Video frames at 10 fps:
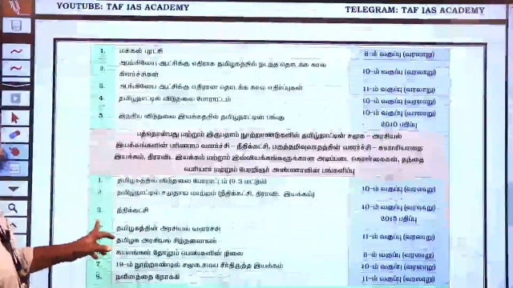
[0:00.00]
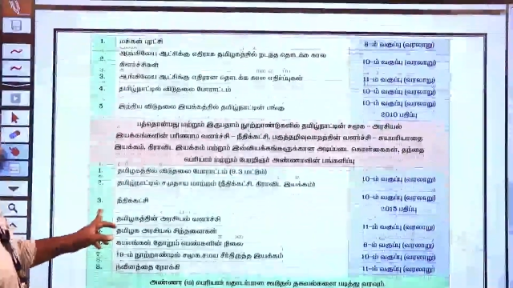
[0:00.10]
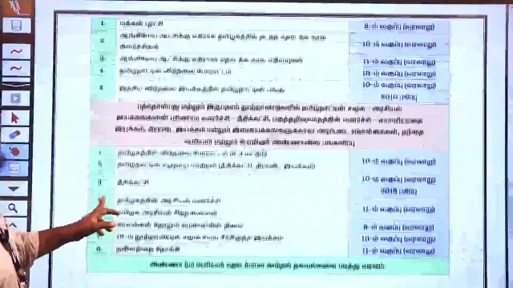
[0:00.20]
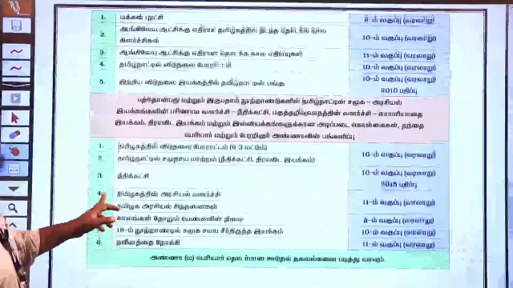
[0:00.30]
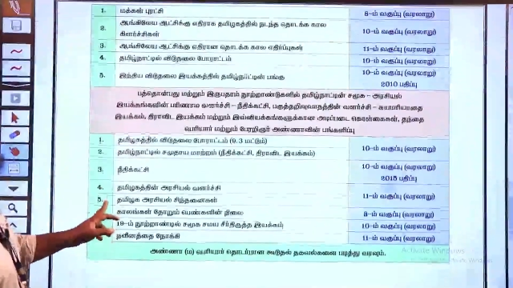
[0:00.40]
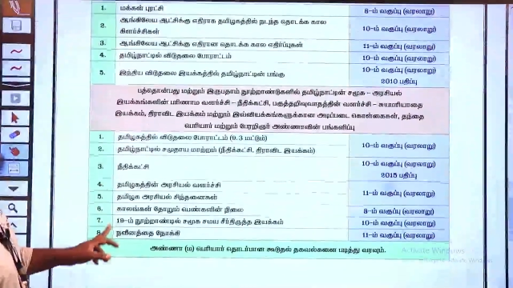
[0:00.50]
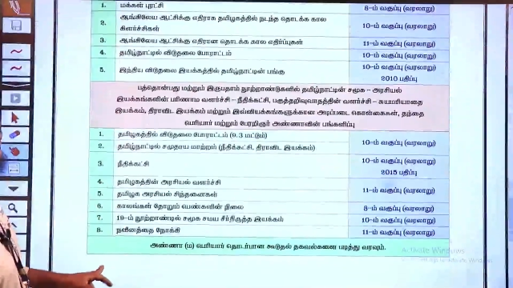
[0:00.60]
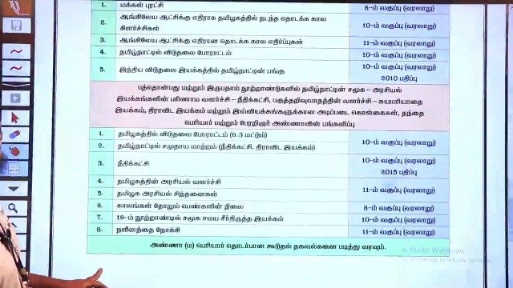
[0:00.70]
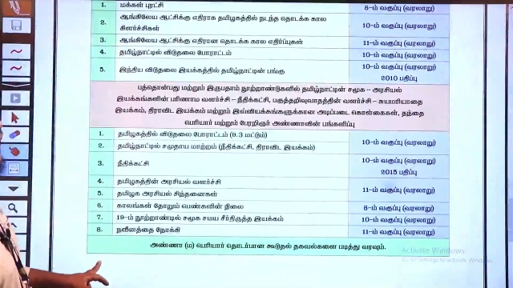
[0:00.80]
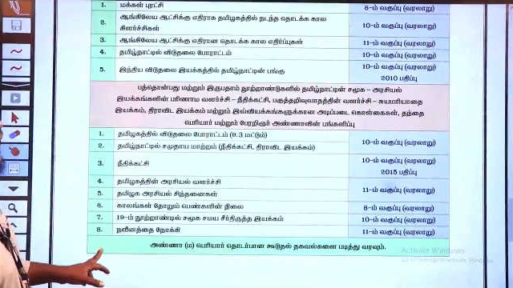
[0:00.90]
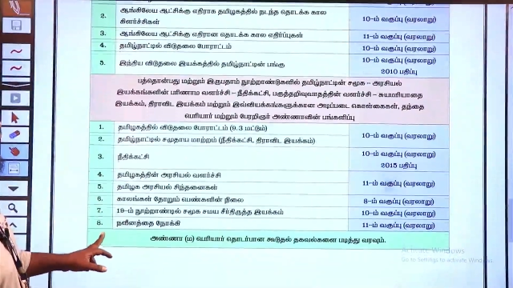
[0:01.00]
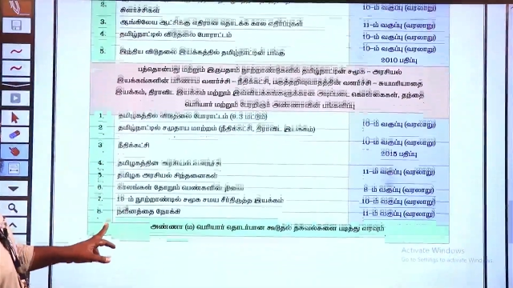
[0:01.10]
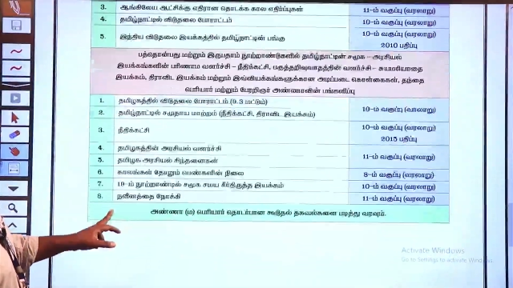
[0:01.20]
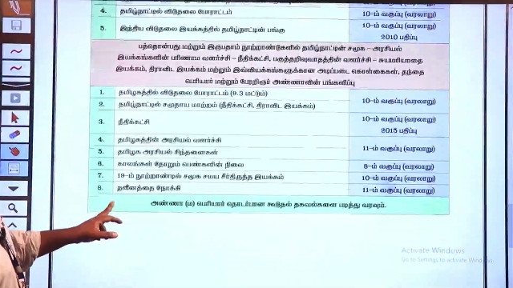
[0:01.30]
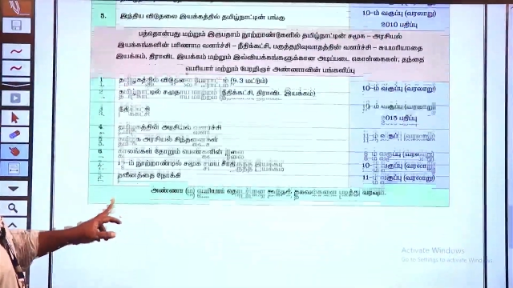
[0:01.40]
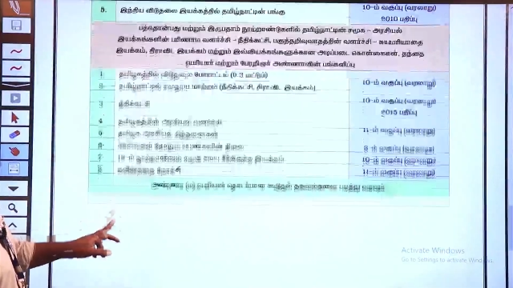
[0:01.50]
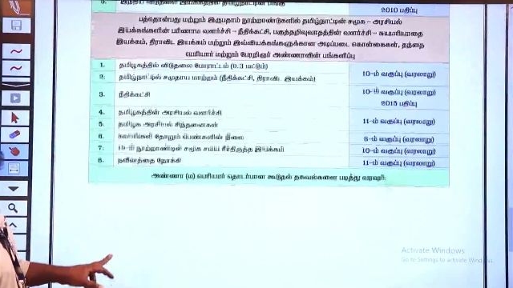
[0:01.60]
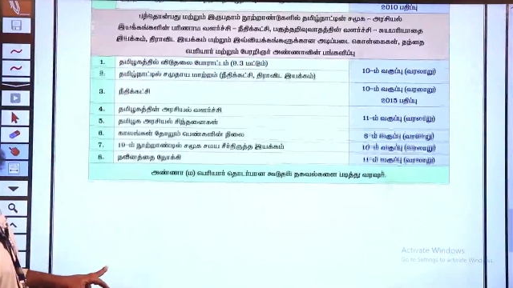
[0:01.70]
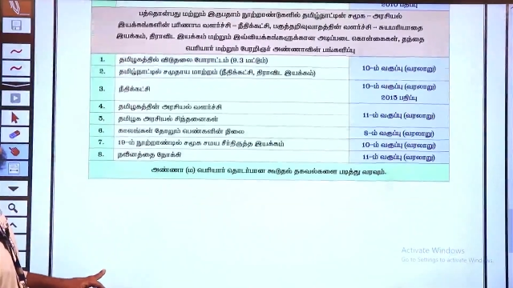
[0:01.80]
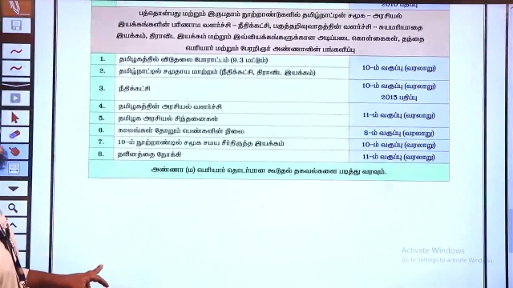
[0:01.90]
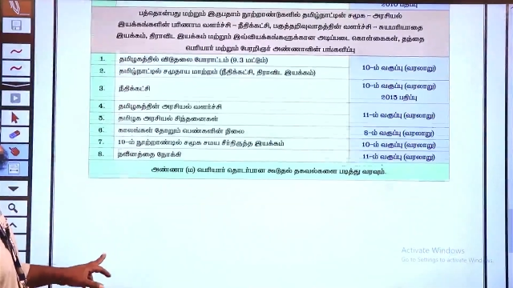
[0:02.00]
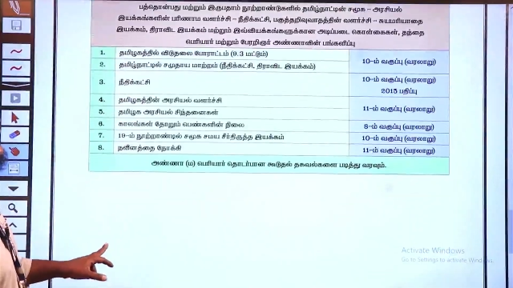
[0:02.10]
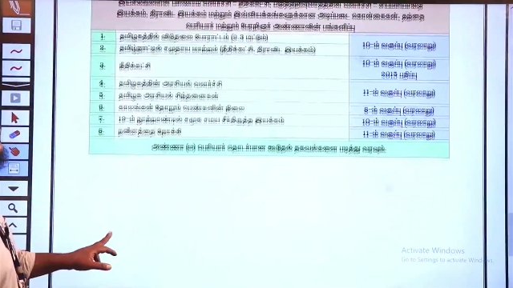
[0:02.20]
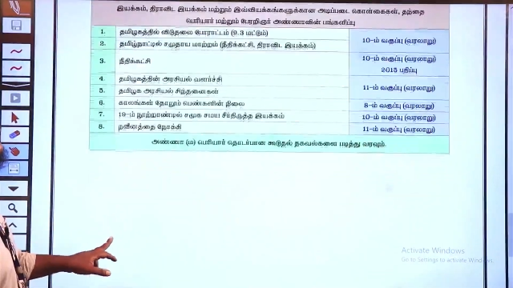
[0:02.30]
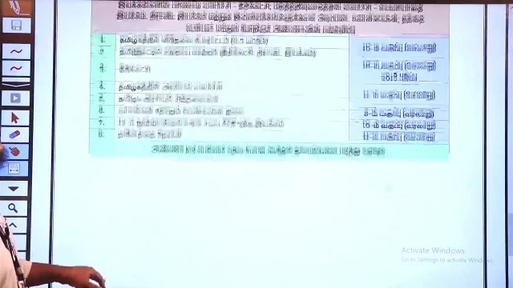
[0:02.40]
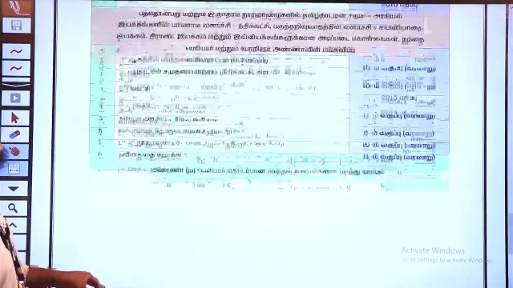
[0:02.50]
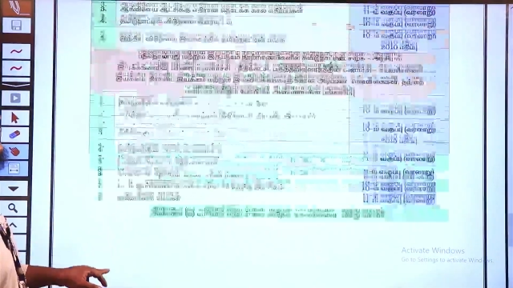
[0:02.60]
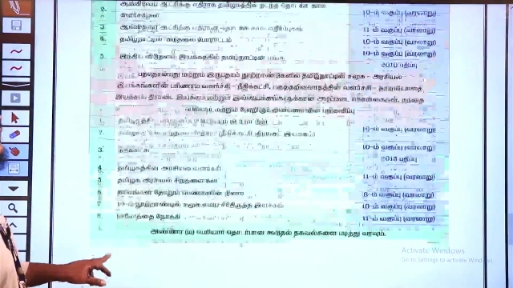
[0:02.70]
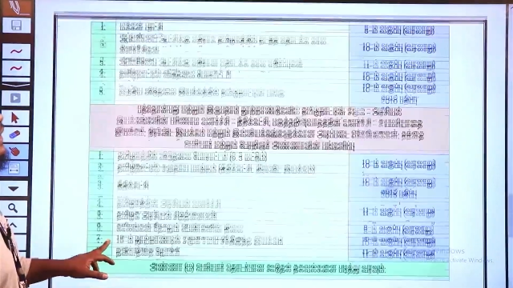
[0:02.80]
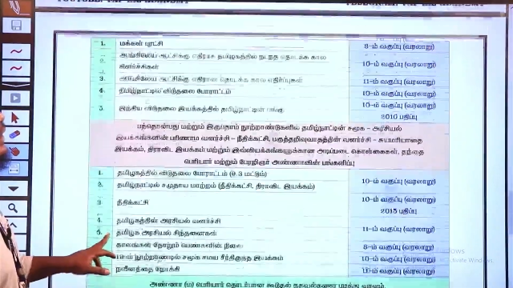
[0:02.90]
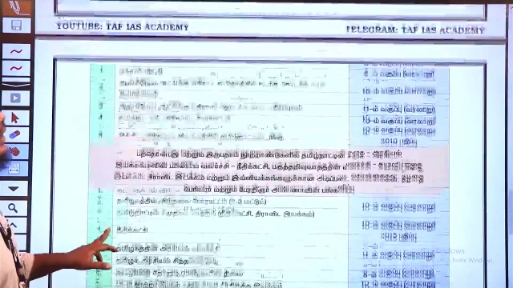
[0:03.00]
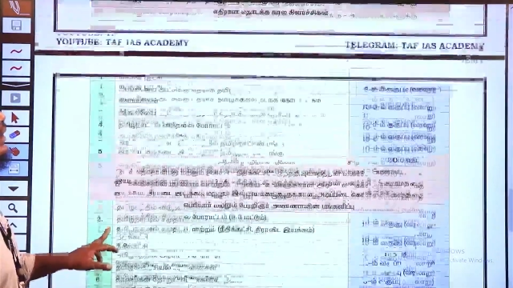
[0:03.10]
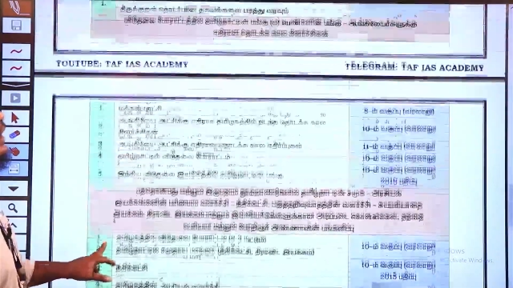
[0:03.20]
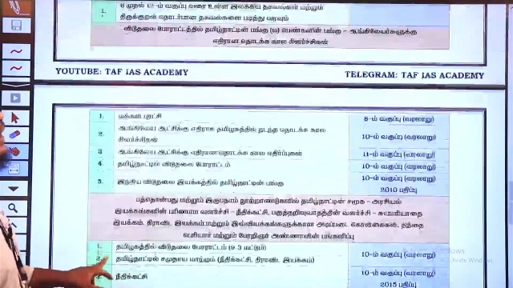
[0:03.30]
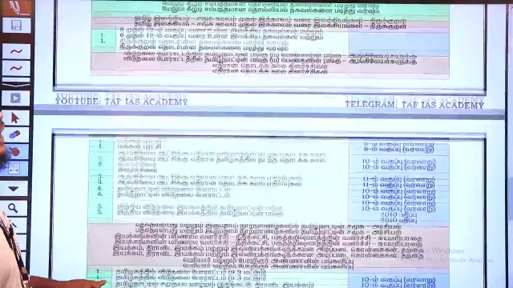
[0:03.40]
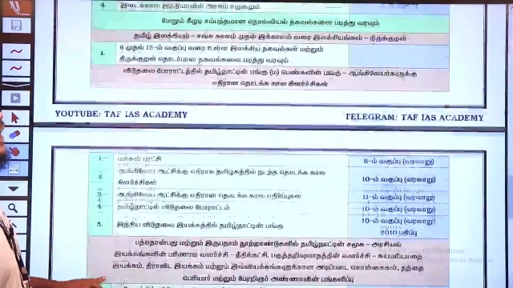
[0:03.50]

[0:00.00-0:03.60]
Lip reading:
Nobody's mouth can be seen.